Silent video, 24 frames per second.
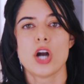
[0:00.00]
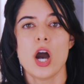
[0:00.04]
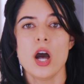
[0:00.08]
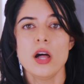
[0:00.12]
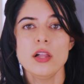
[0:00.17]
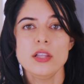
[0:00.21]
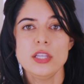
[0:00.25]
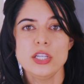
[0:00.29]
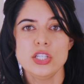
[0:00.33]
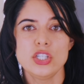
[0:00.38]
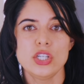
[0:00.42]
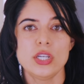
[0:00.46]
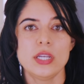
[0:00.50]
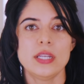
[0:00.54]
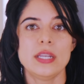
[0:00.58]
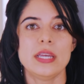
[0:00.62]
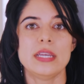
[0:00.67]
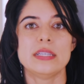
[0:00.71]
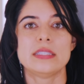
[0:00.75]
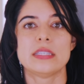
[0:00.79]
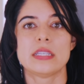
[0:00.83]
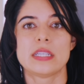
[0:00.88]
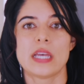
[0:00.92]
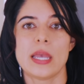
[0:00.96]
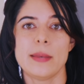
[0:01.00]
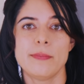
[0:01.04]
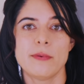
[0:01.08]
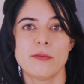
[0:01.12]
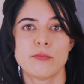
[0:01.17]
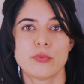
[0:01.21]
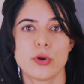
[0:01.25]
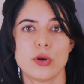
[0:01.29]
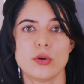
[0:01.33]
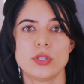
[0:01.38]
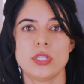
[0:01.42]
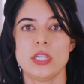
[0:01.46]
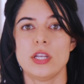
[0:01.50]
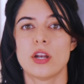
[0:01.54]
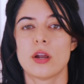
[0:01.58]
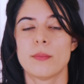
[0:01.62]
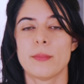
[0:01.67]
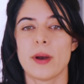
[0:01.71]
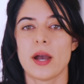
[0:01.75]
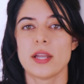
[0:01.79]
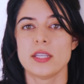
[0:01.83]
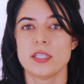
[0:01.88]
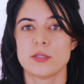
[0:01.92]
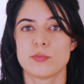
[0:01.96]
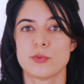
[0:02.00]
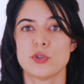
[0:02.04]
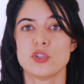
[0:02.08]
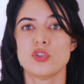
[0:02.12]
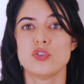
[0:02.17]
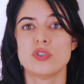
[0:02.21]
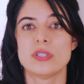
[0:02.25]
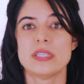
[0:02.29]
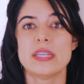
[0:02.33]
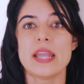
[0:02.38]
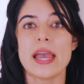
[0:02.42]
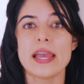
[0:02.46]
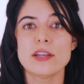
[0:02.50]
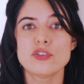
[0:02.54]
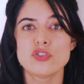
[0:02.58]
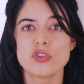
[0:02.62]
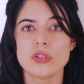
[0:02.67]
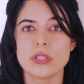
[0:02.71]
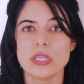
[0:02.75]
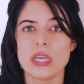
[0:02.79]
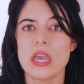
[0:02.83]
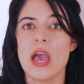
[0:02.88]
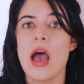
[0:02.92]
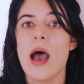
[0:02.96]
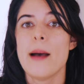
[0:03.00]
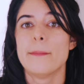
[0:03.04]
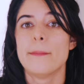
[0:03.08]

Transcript: Collagen is a type of protein our bodies produce naturally,